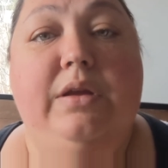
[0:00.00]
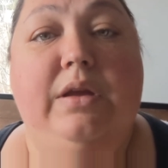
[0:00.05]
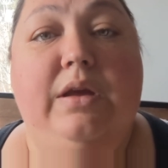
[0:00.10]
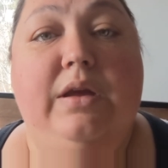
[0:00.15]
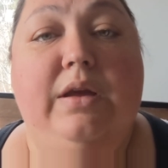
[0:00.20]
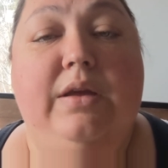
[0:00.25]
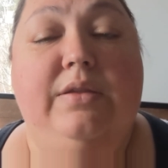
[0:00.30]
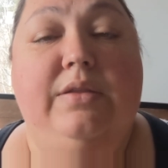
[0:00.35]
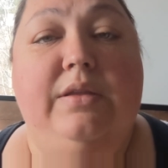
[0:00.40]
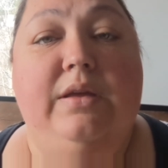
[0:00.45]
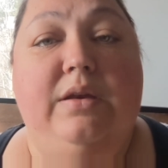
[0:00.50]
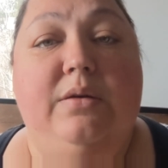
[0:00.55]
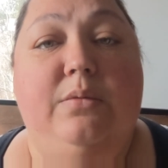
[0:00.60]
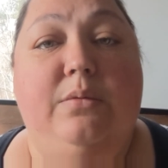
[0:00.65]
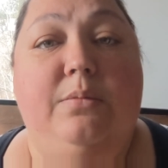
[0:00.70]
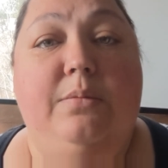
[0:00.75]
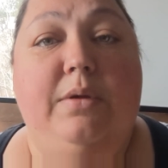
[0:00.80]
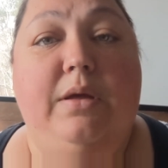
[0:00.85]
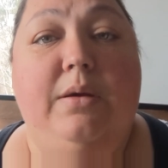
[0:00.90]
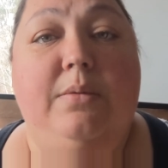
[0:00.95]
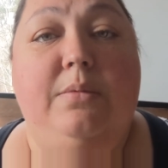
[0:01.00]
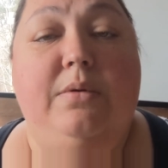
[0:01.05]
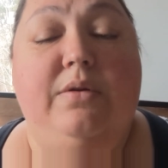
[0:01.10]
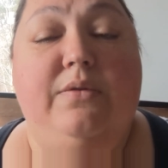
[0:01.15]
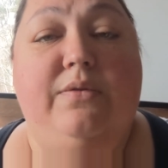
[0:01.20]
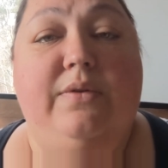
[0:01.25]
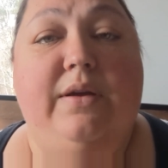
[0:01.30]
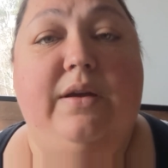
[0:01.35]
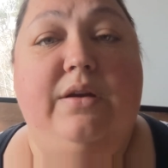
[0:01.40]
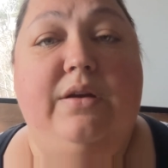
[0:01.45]
And then we'll be able to
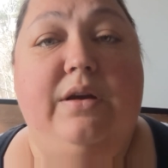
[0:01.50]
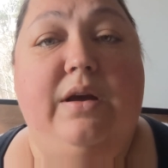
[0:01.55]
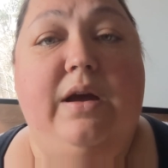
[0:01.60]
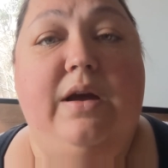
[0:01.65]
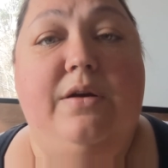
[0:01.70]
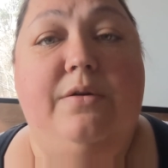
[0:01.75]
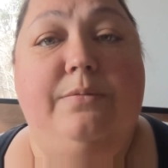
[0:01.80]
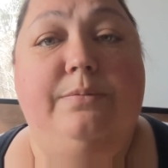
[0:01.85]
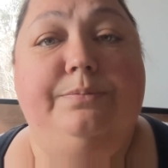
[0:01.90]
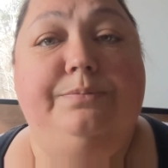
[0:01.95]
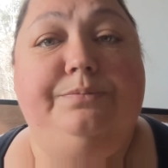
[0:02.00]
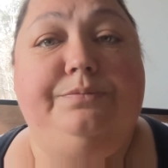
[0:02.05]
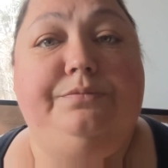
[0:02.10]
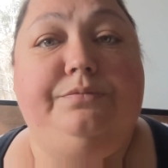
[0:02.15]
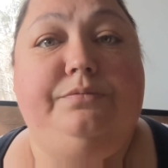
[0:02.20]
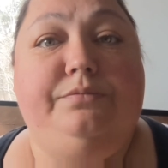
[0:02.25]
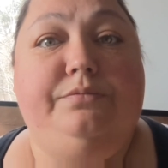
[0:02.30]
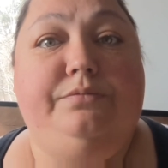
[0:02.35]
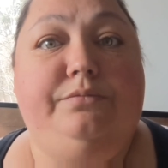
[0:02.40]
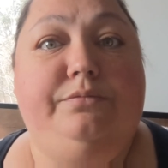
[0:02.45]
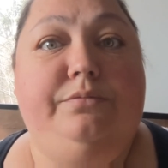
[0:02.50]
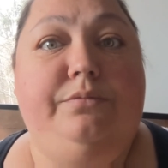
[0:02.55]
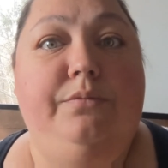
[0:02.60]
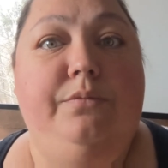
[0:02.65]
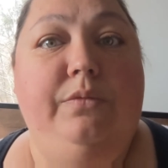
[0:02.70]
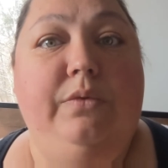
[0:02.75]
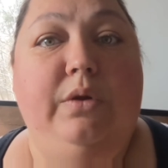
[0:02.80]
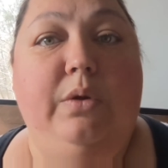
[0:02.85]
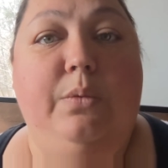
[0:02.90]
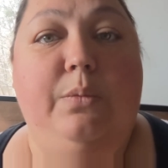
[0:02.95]
figure out
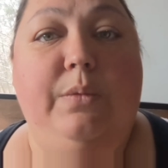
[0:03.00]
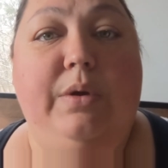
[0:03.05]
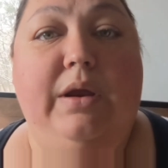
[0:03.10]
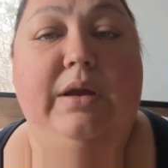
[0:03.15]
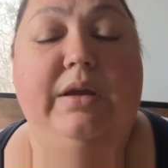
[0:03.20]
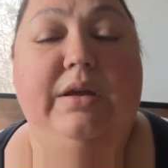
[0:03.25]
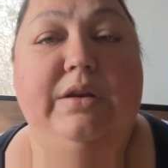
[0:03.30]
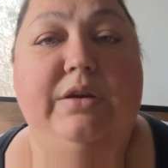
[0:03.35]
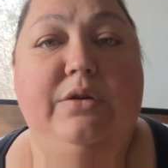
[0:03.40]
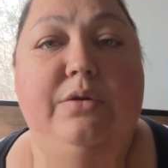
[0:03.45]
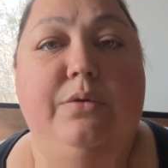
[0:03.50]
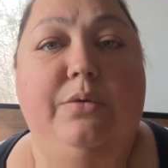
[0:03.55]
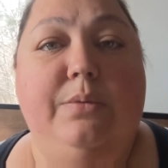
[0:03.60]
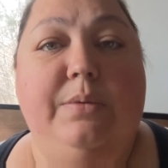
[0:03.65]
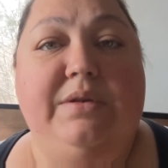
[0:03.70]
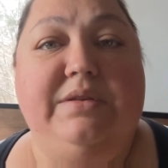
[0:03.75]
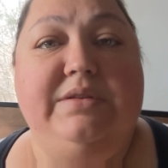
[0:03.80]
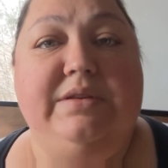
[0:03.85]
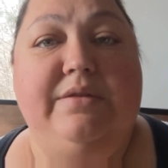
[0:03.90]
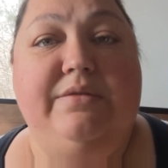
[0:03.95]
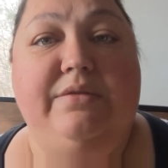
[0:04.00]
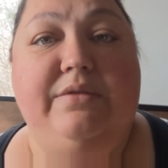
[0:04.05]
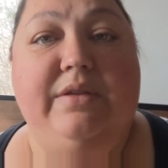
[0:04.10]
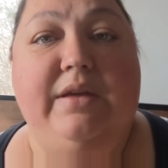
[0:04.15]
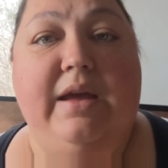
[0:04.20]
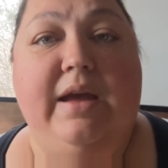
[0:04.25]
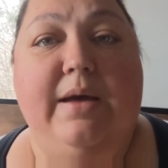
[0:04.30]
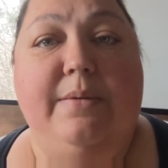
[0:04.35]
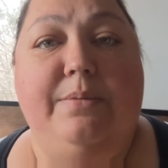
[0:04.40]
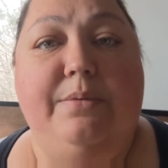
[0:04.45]
what I can do with what's left of the
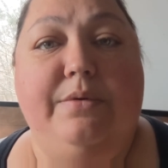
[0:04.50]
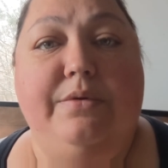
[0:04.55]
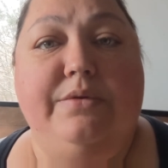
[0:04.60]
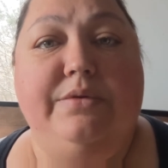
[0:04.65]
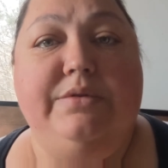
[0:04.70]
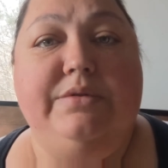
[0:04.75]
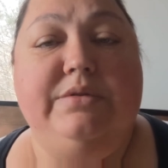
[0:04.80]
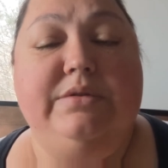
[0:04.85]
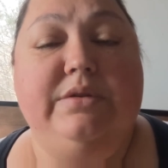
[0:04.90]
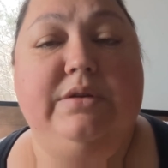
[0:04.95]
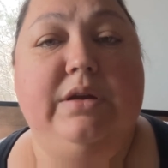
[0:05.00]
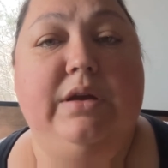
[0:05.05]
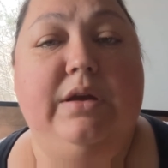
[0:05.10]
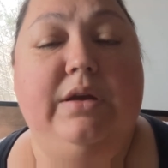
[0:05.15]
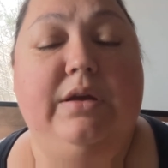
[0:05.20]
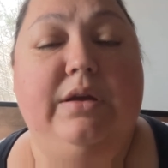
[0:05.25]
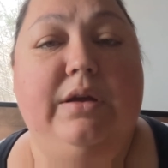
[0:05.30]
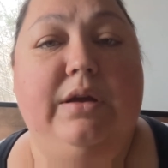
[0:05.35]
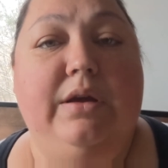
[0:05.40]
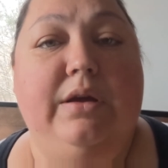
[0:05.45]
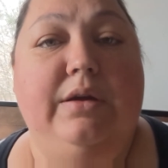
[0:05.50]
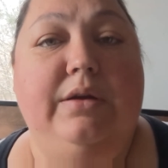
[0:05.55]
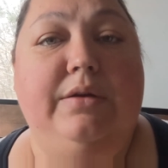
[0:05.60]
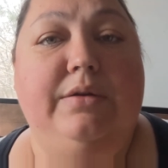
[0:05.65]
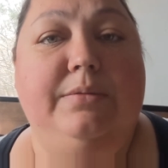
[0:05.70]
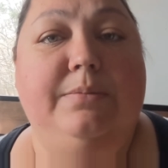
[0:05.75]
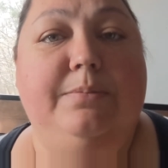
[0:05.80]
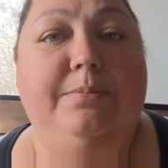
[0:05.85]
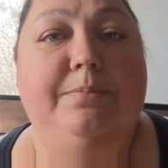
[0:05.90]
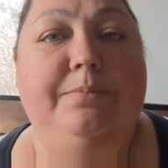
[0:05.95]
apples.
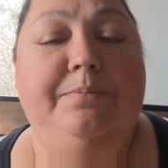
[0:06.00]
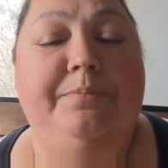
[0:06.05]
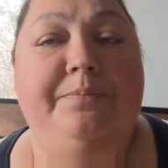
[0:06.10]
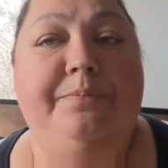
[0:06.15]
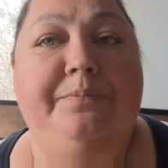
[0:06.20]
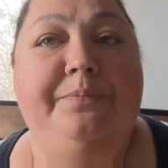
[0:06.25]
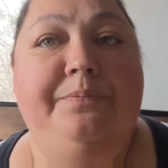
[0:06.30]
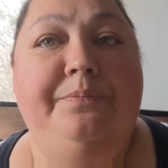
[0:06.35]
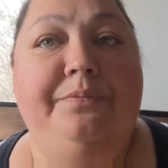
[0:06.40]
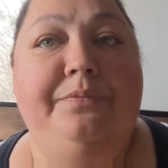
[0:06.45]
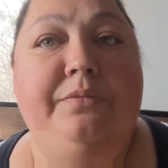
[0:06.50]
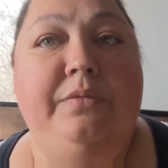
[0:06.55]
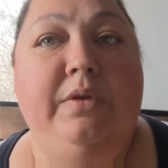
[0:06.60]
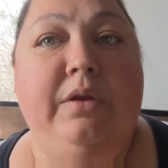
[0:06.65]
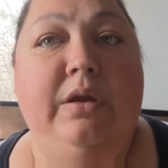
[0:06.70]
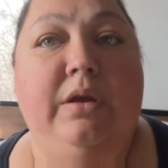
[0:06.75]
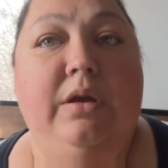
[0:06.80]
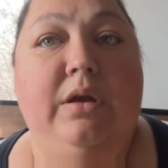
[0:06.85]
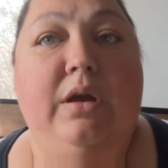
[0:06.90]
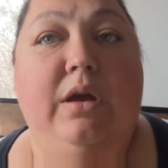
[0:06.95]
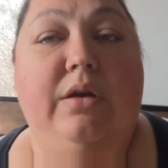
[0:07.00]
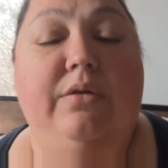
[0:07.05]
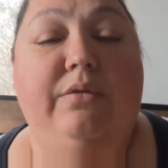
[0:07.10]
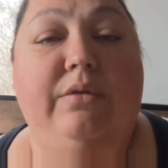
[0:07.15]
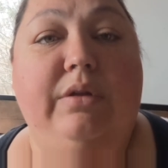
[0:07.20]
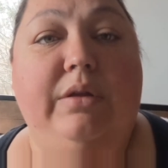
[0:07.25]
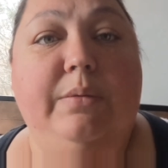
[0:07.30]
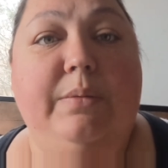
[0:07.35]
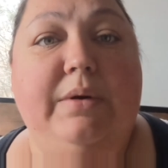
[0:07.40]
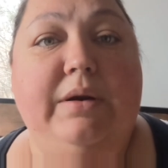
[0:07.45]
I
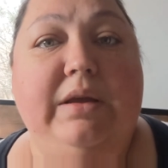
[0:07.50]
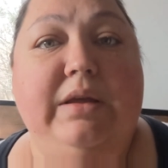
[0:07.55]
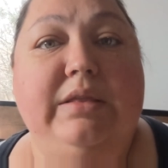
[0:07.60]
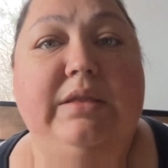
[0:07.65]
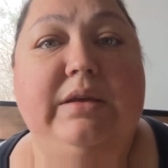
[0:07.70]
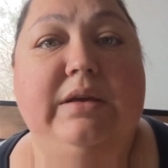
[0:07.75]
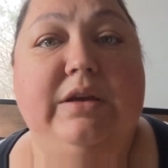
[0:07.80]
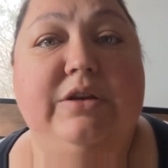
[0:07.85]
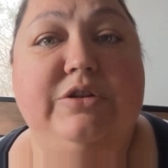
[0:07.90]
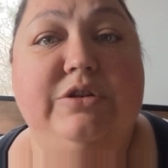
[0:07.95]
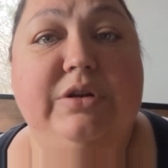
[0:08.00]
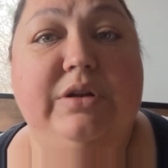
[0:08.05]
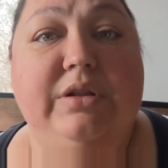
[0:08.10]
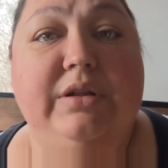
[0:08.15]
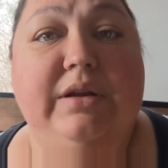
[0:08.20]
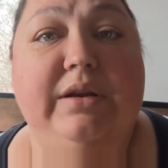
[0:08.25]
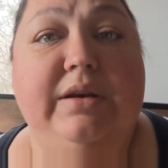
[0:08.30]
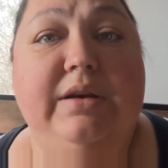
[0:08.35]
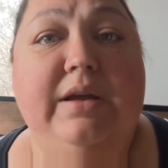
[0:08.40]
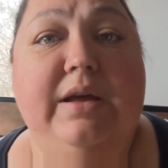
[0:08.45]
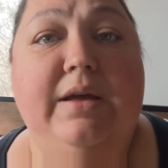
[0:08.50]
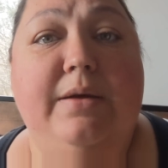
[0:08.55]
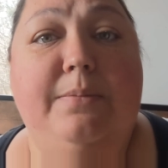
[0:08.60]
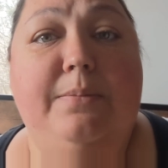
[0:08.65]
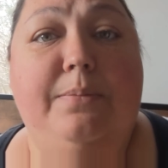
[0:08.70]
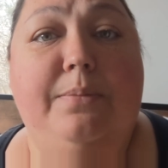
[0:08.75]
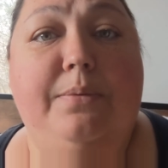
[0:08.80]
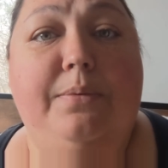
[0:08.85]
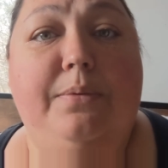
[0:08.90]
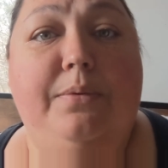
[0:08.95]
really want to get the kitchen cleaned
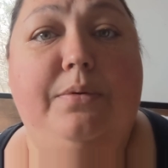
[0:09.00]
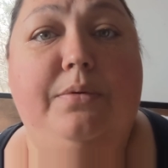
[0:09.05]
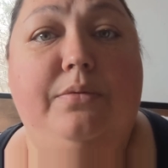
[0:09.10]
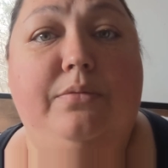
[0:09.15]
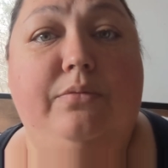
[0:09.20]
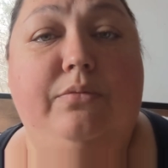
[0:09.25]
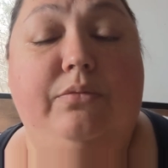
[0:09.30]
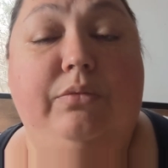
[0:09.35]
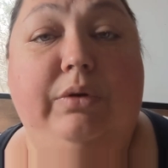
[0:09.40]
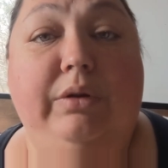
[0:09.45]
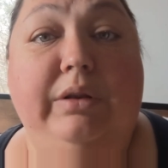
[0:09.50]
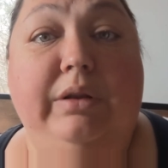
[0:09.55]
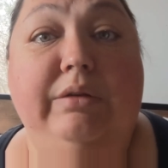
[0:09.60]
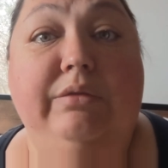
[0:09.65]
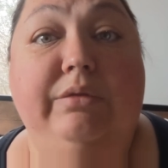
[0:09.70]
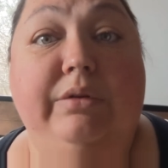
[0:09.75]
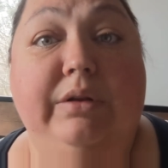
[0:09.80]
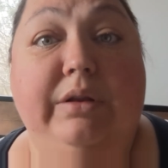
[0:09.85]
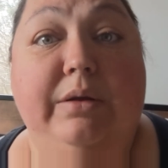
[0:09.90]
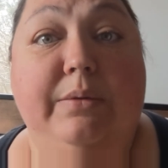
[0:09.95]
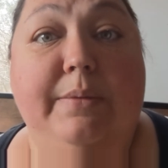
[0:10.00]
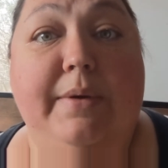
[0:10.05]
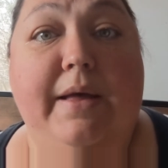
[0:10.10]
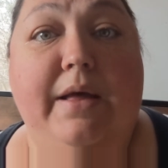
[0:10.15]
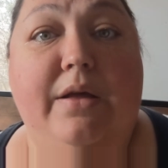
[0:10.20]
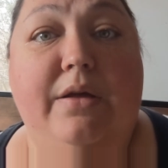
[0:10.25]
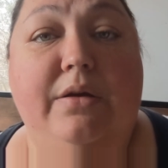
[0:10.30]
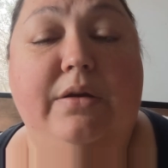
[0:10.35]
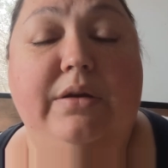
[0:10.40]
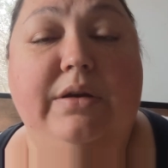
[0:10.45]
up really, really
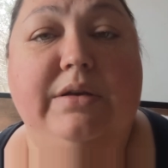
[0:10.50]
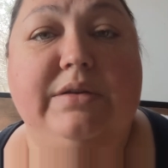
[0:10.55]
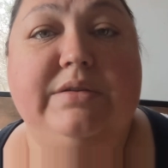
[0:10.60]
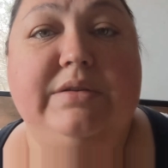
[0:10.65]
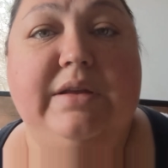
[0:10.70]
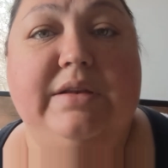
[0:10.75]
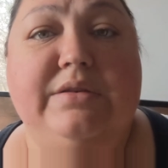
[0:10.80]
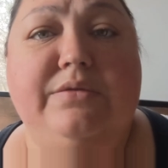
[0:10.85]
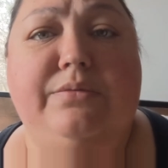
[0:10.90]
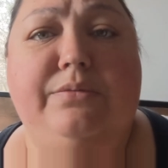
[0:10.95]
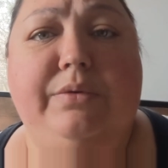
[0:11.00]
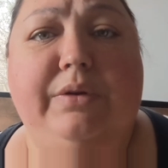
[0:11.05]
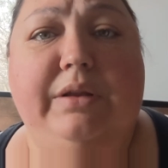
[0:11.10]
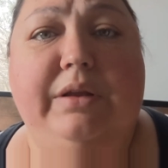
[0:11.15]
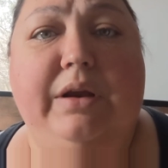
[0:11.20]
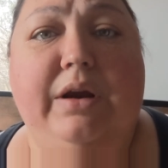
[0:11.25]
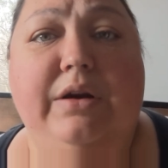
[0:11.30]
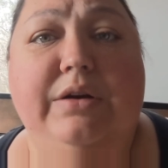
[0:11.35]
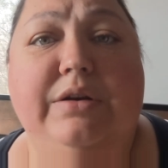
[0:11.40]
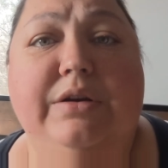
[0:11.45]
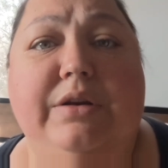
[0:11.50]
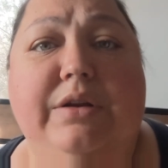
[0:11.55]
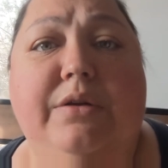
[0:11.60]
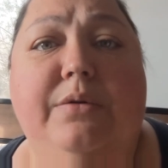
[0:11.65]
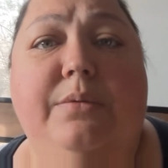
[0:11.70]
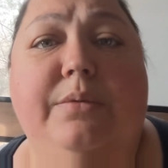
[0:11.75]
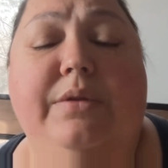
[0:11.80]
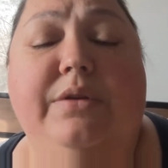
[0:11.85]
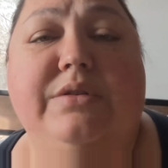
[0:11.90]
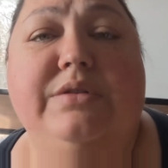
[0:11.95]
well, because that's really hard to do
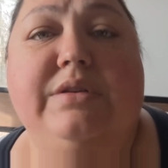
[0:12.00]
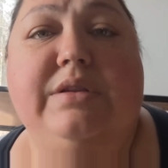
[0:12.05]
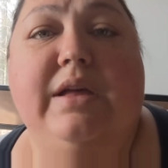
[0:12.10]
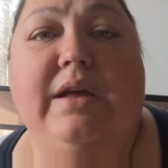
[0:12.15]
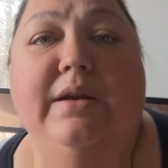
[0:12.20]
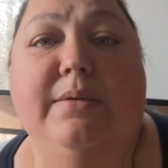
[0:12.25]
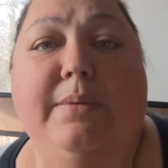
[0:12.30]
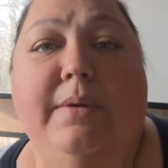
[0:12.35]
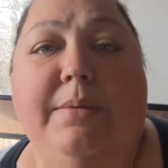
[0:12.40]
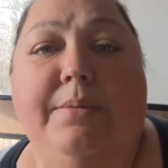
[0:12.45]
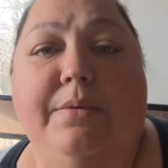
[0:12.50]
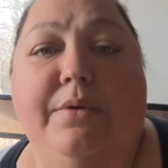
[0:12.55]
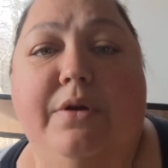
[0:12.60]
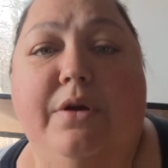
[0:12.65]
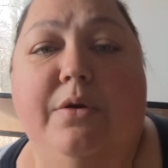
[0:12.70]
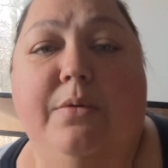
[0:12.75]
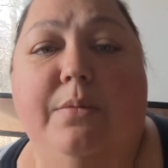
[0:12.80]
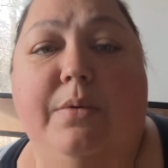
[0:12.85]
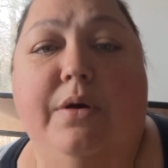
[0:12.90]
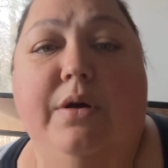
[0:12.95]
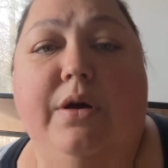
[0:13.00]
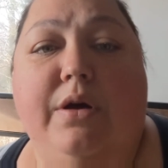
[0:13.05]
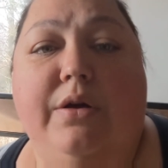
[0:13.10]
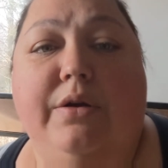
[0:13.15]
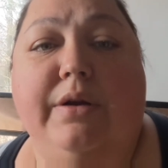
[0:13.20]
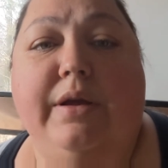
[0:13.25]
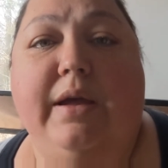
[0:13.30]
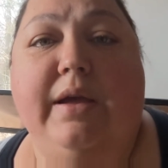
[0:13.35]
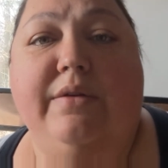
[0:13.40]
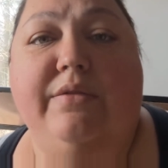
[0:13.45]
when there's a lot of people home all
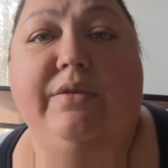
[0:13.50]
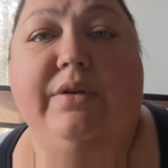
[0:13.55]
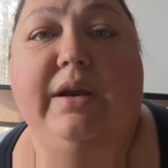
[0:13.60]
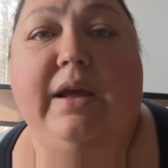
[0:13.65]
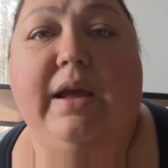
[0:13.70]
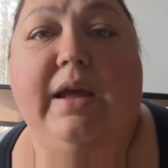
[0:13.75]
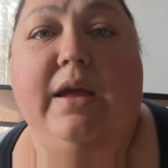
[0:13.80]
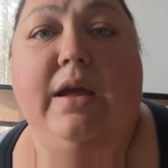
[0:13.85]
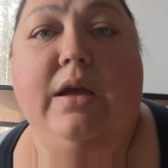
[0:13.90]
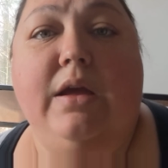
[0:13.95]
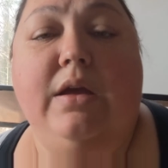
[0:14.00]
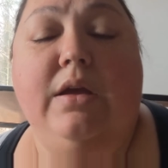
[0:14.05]
day, every day.